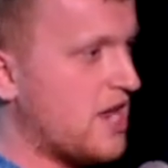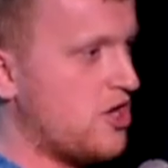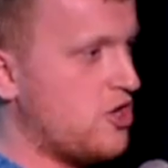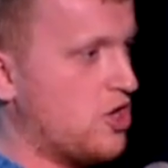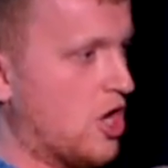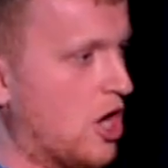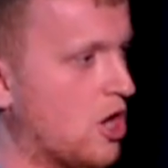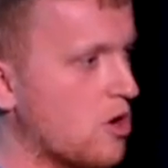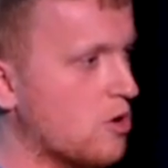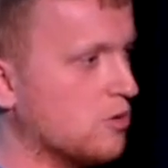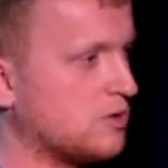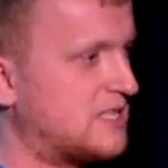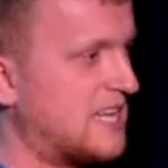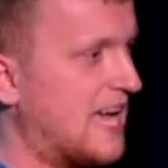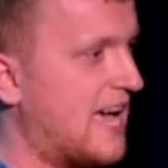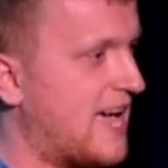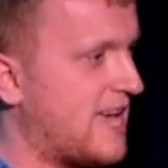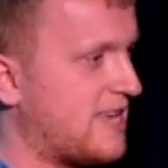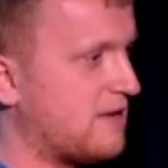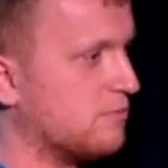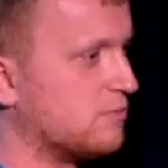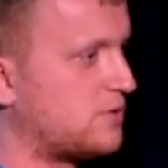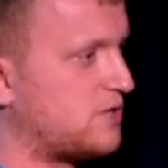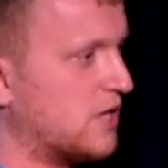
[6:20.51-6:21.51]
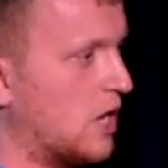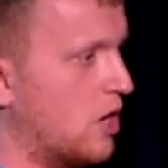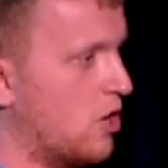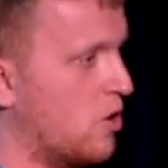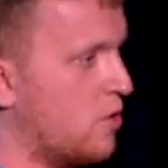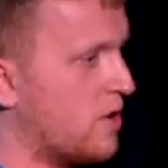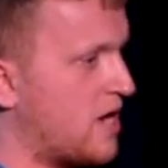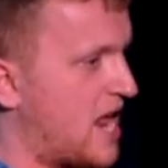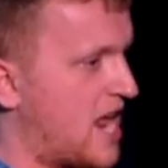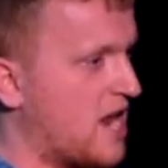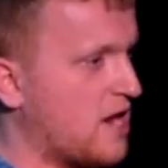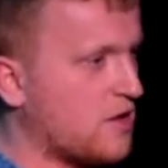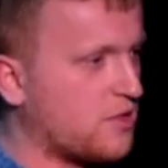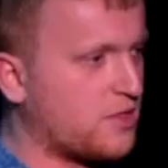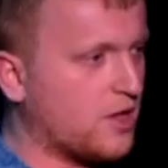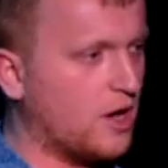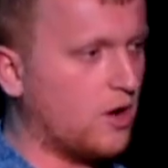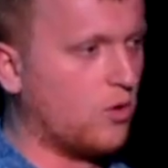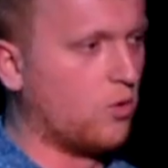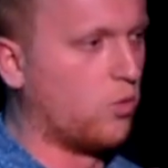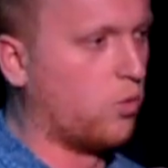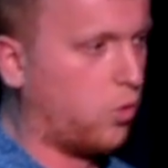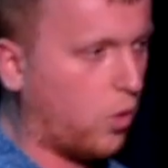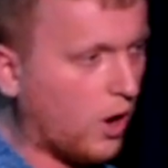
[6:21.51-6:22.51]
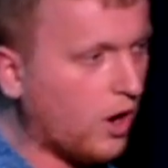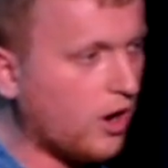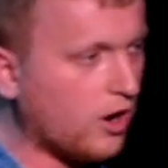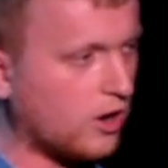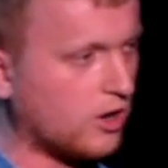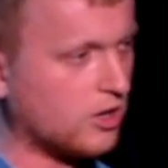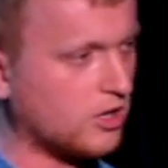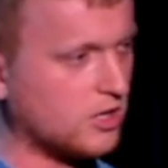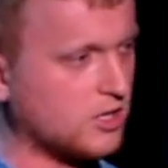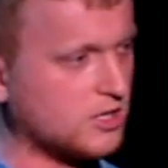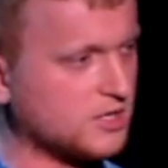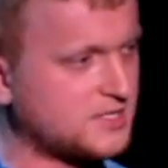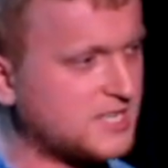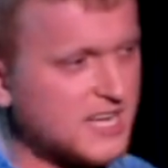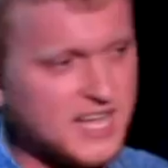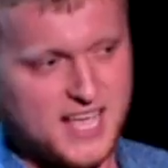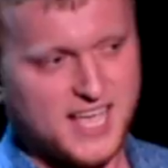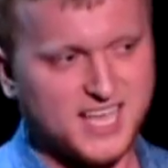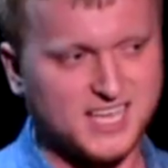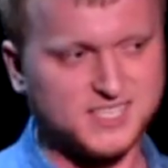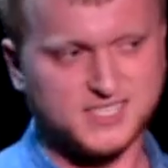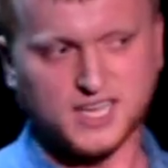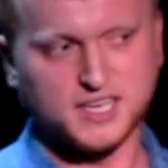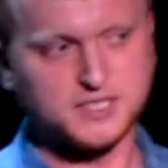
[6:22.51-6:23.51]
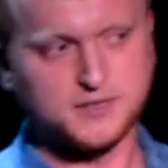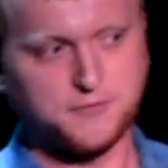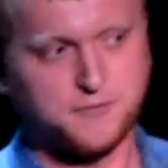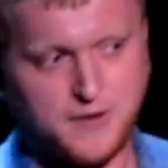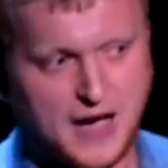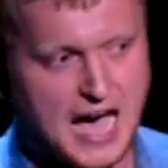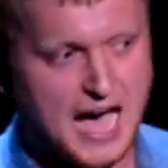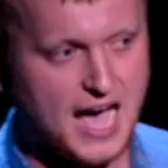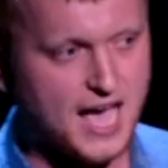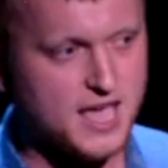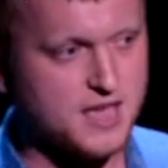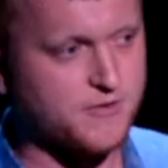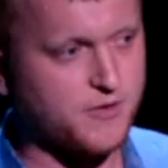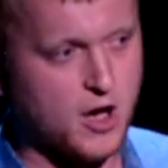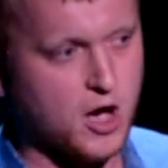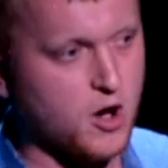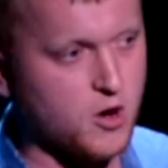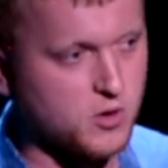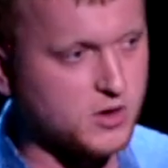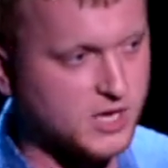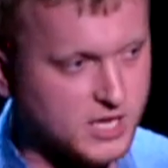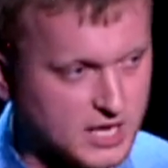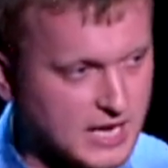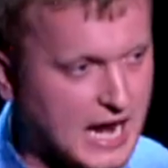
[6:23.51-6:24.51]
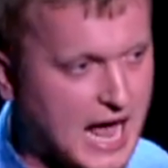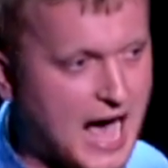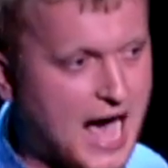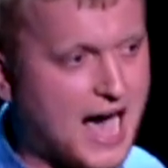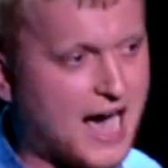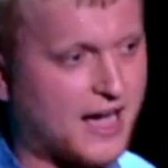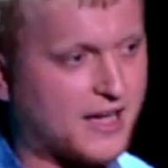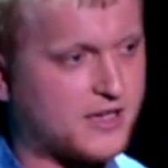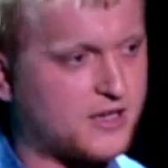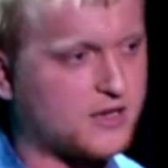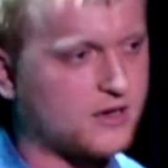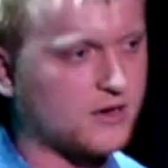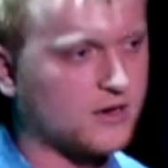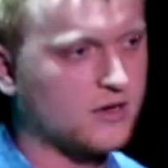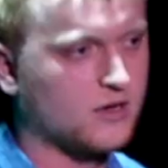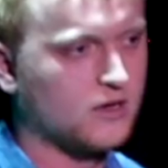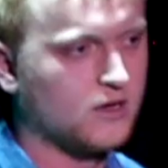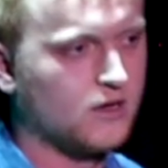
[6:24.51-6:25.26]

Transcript: in no time zone in the world is it 5 o'clock.